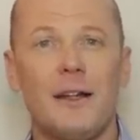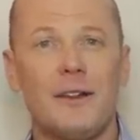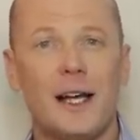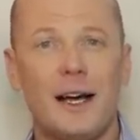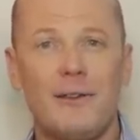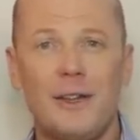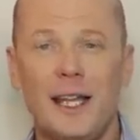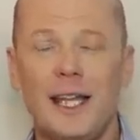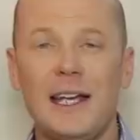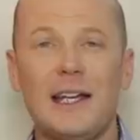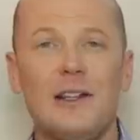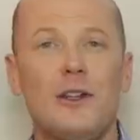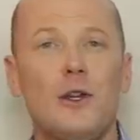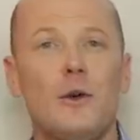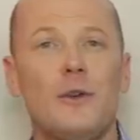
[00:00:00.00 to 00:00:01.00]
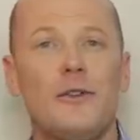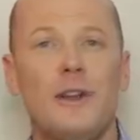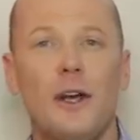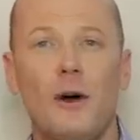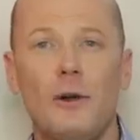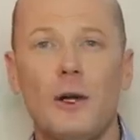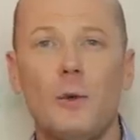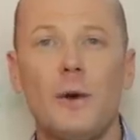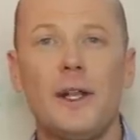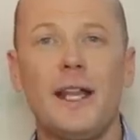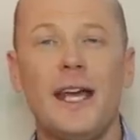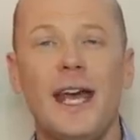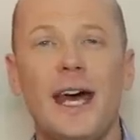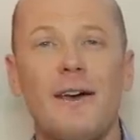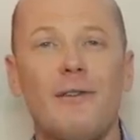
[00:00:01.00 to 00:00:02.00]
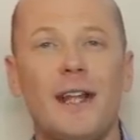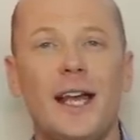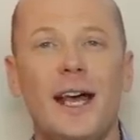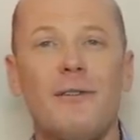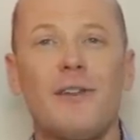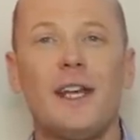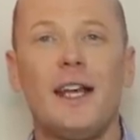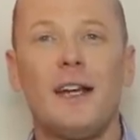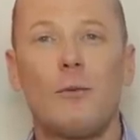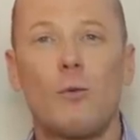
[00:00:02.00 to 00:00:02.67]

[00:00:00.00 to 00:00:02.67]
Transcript: Davide Godu is the only one they have left,